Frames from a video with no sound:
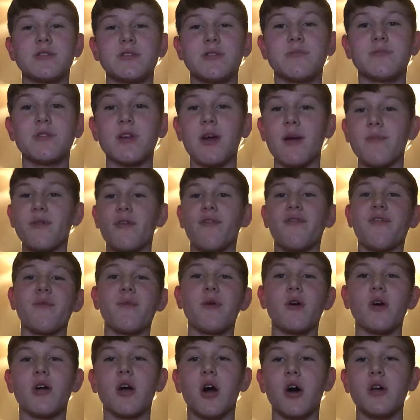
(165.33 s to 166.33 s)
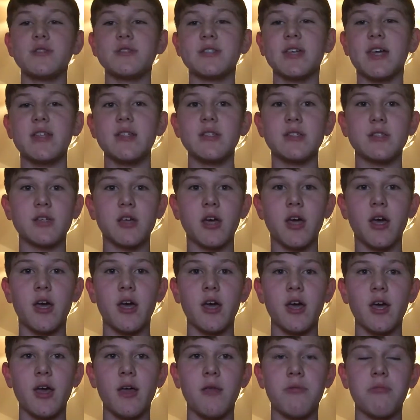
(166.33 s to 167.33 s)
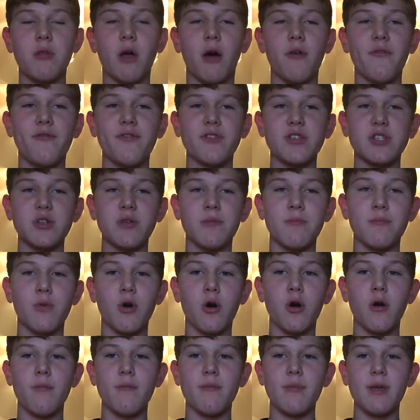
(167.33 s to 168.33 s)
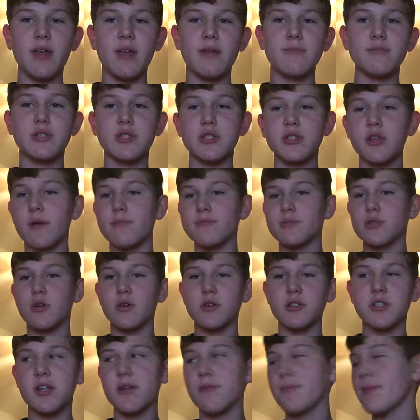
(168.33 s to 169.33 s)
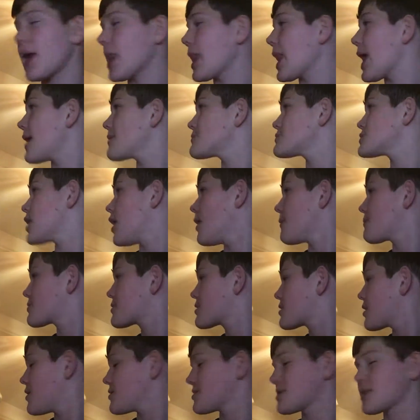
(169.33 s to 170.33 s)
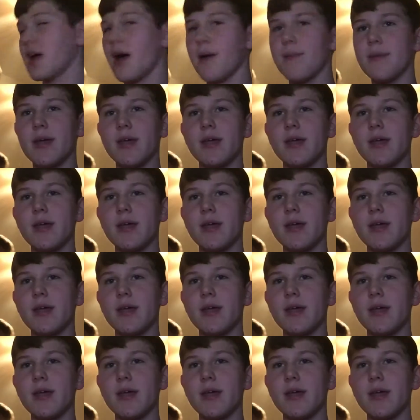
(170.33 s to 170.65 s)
Subscribe for more content, for some more memes. Stop touching my laptop, God damn